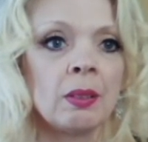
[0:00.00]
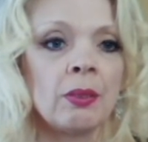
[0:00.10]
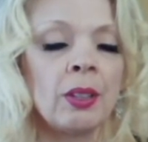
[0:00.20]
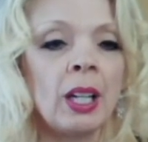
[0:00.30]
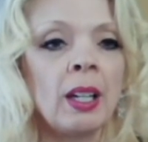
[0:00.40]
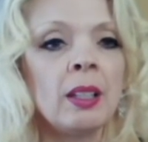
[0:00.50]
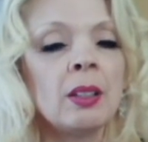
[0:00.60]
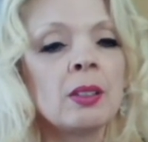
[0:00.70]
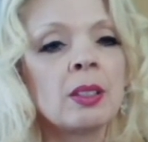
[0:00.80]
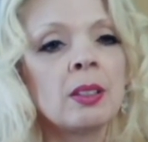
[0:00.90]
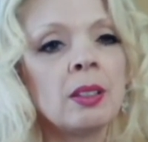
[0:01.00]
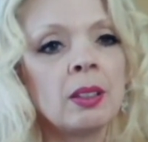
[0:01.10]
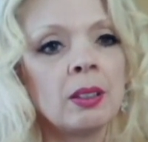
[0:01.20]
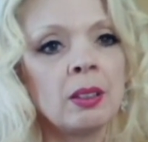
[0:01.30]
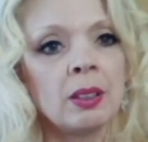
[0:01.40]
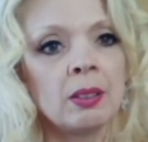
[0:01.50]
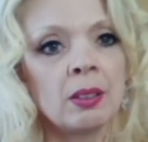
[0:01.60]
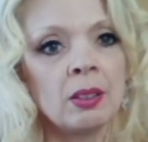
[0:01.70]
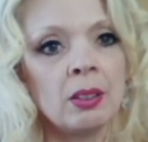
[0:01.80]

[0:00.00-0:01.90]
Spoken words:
Find the stillness, the